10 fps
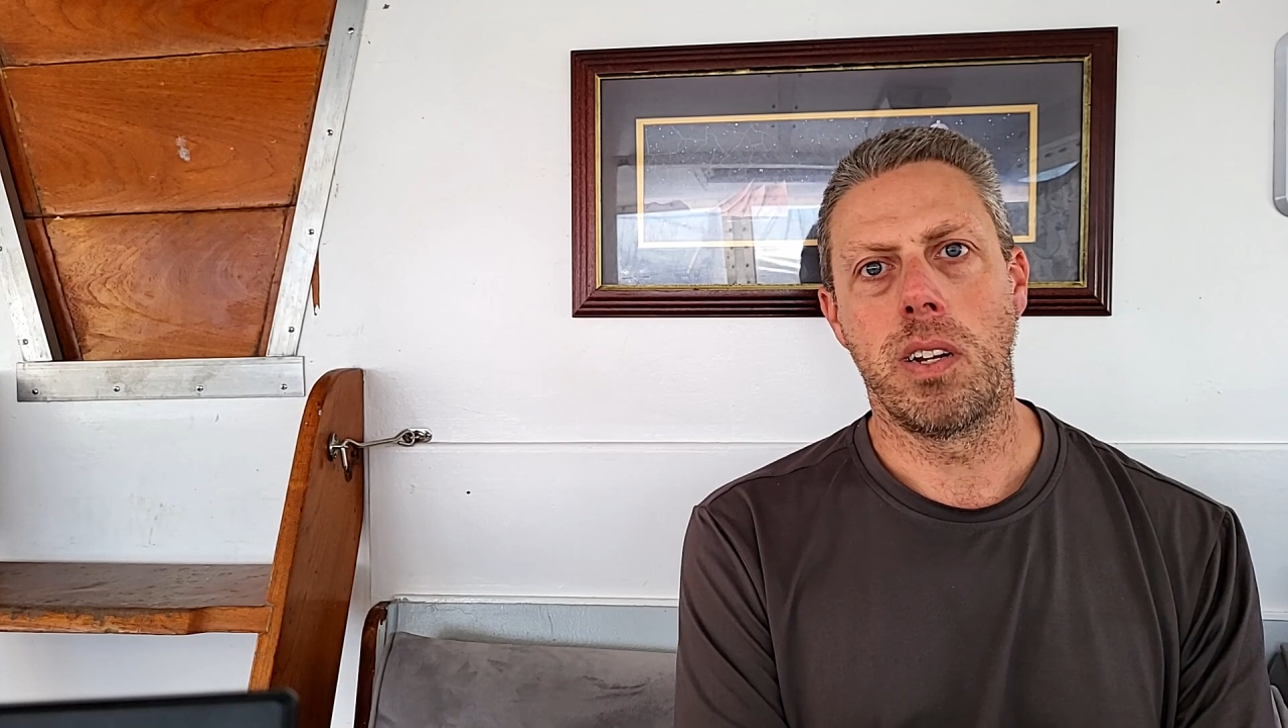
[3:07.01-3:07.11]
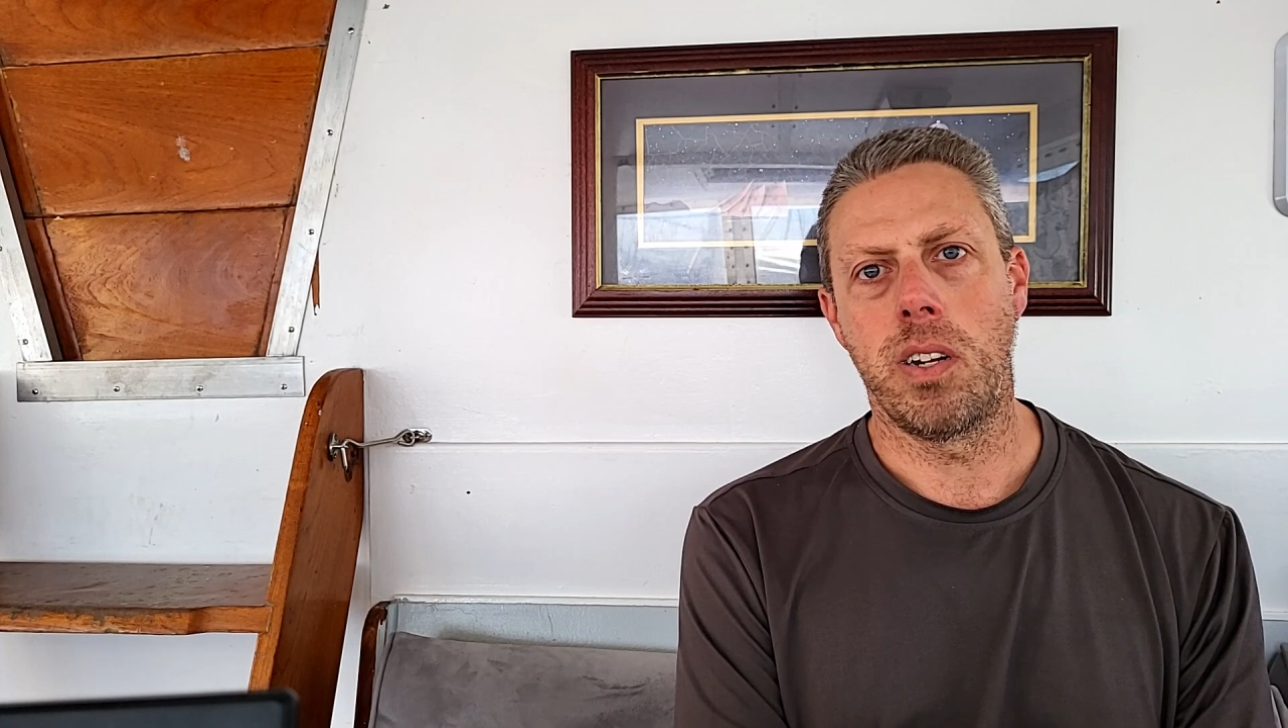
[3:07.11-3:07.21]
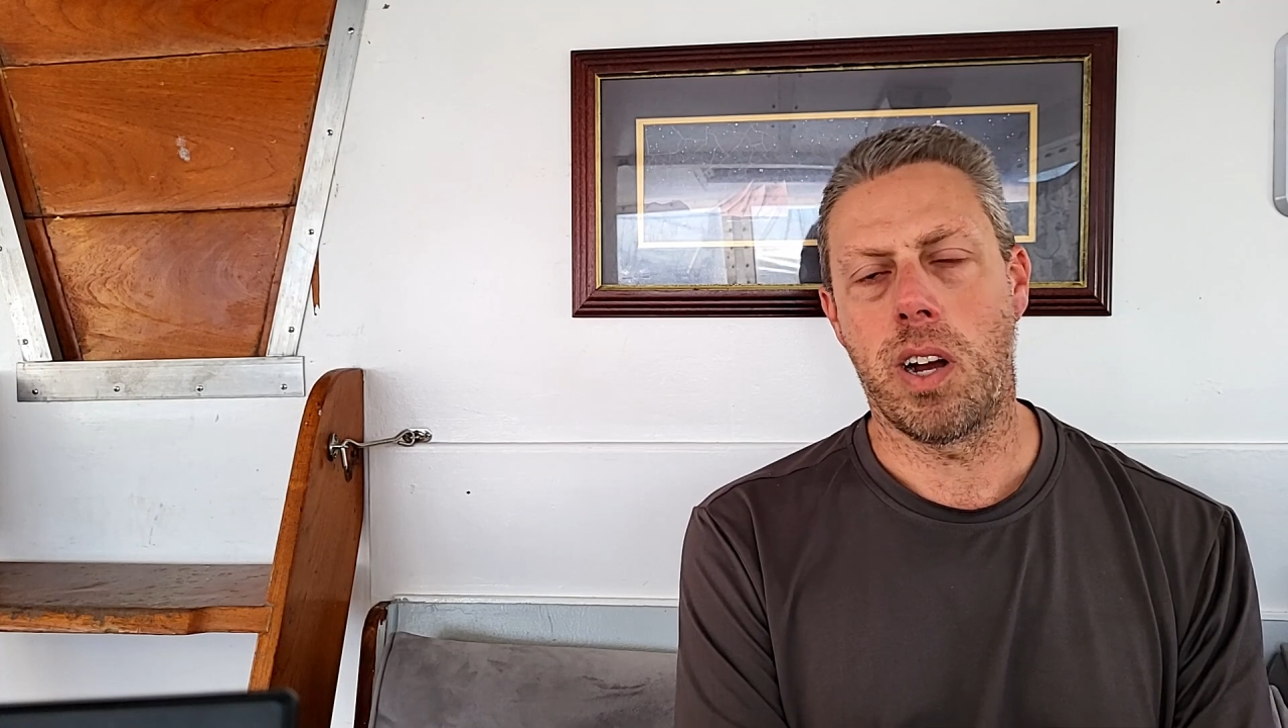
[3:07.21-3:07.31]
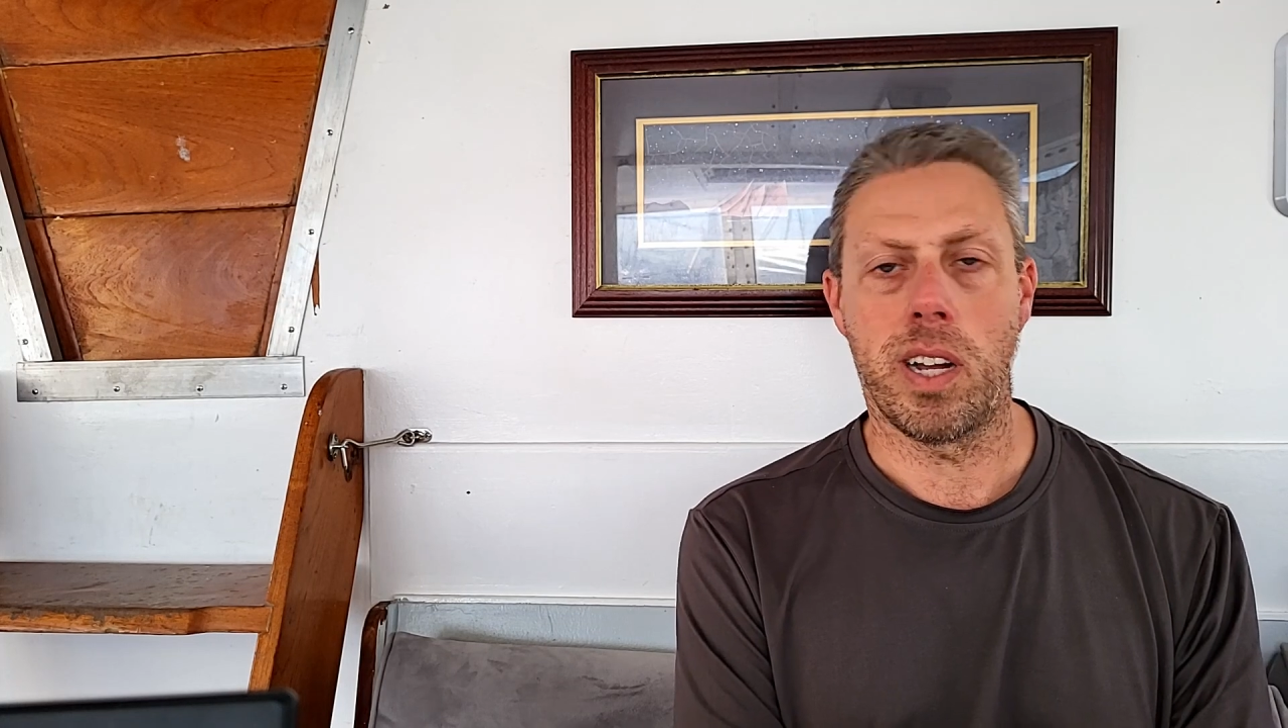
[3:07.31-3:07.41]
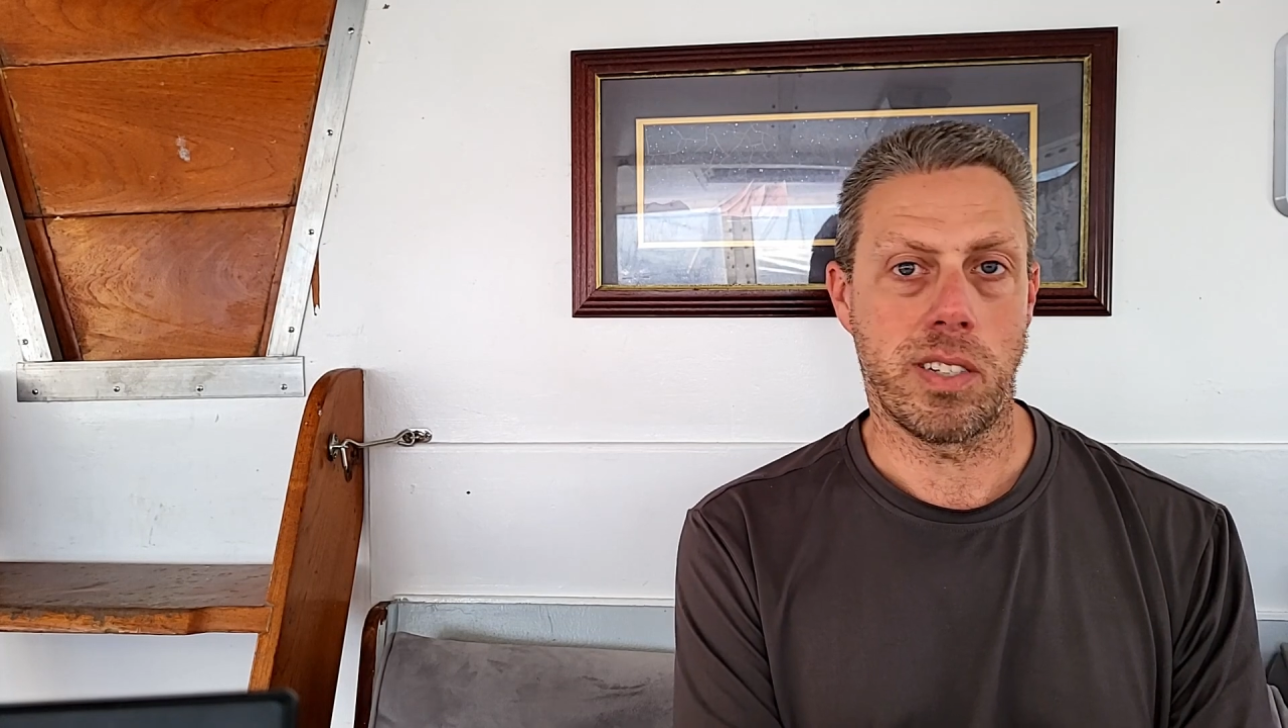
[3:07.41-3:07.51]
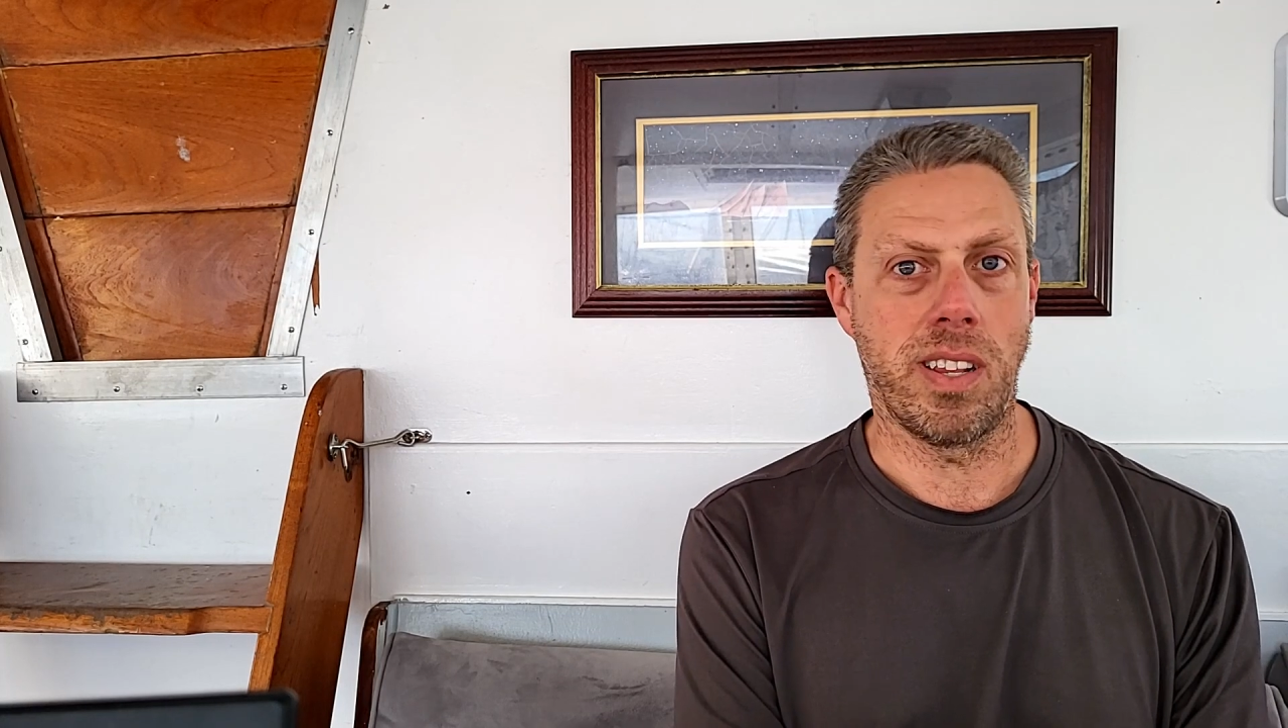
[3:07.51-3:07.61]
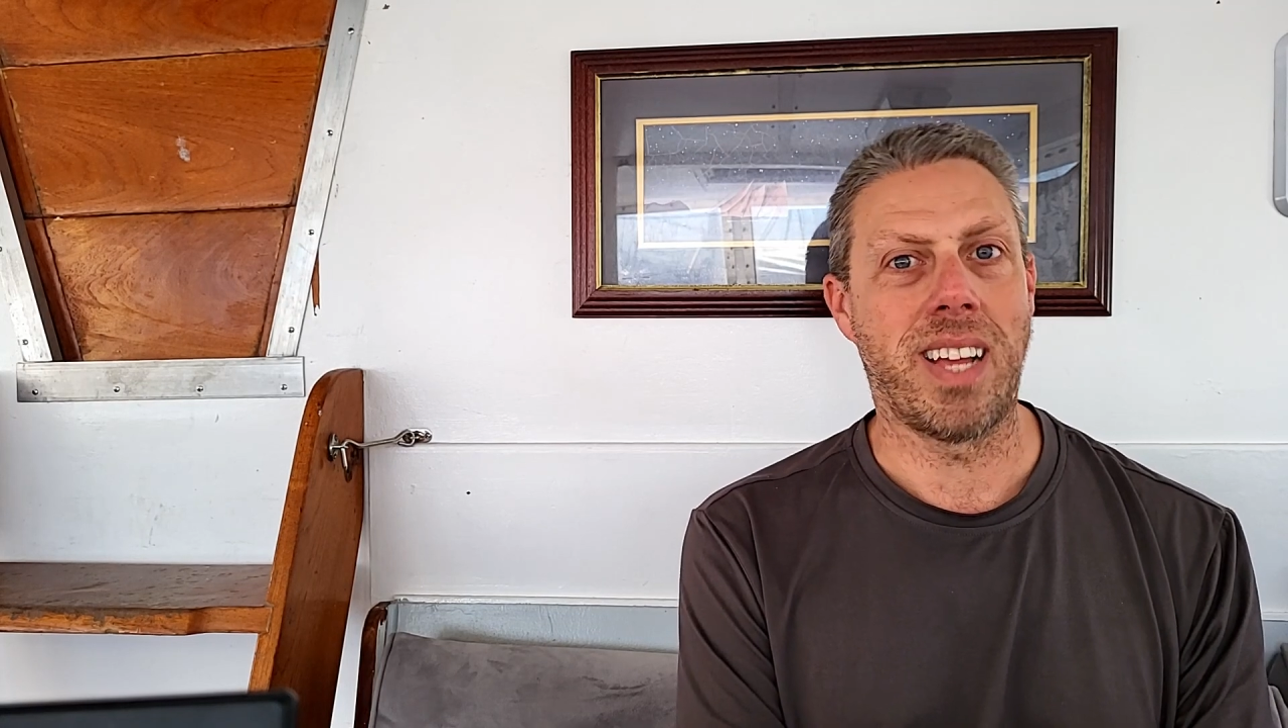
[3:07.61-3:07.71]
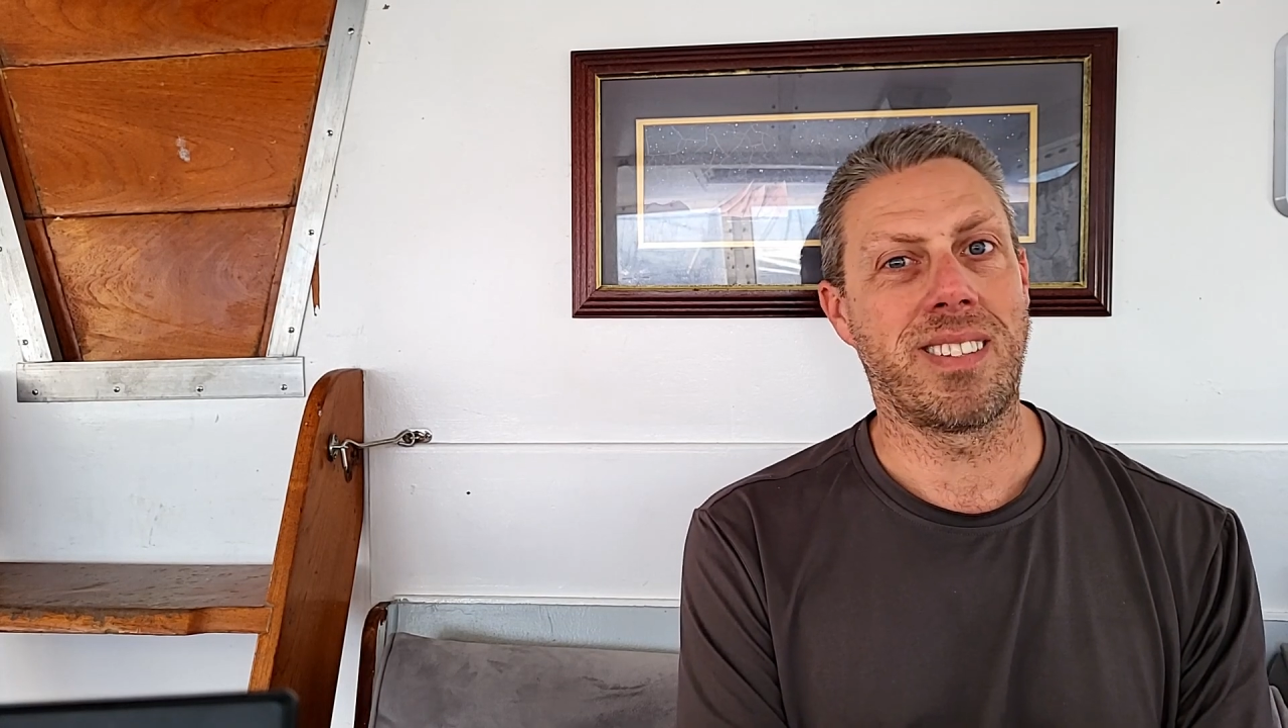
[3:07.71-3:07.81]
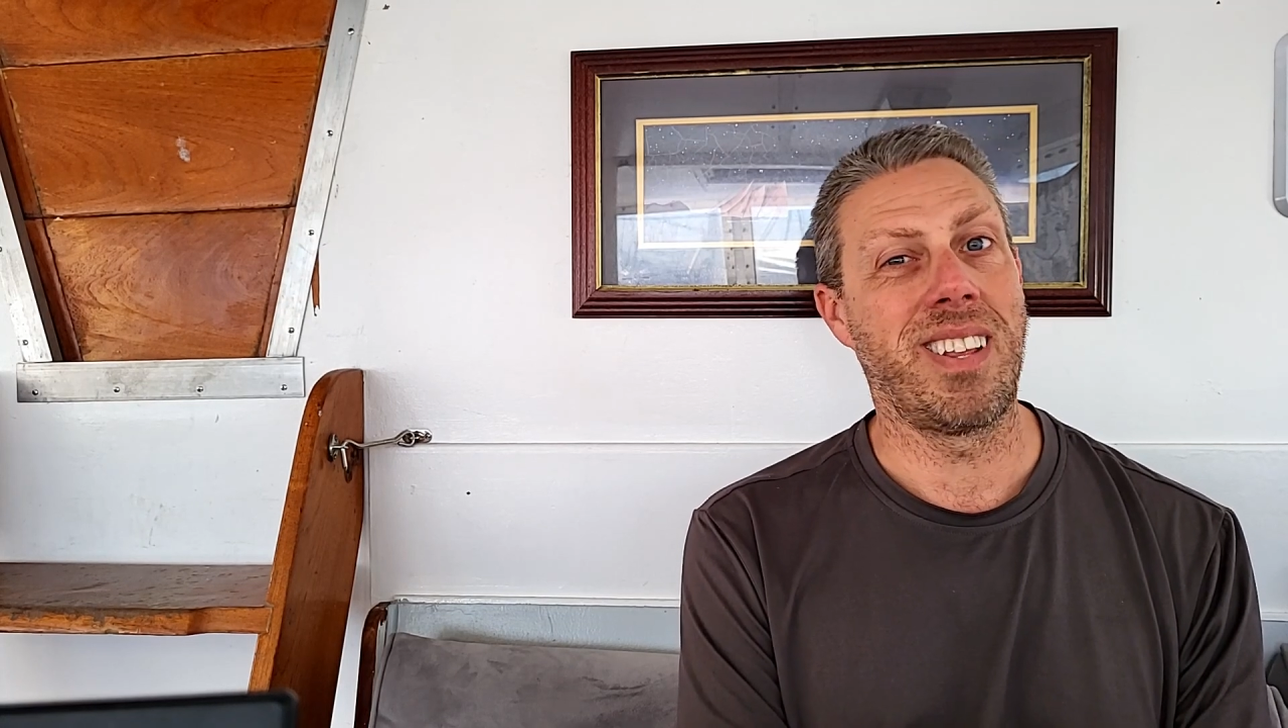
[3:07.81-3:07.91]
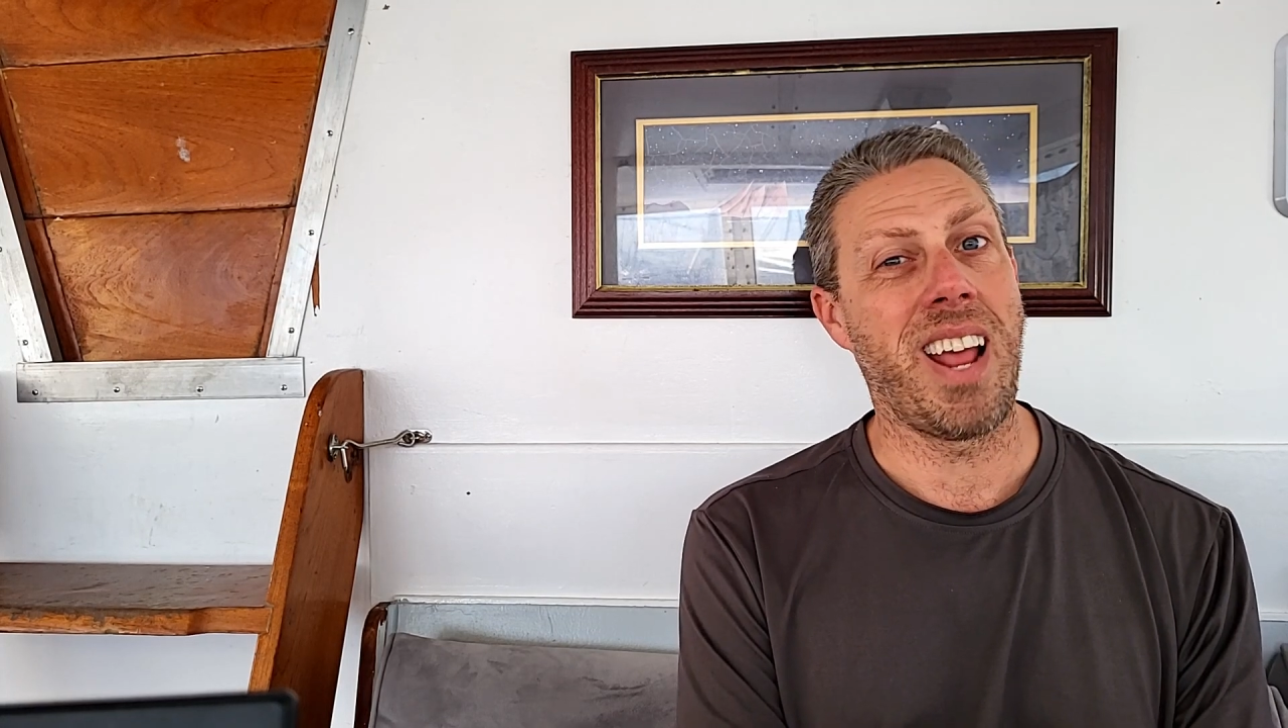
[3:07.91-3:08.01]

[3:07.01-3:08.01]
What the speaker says: cost less than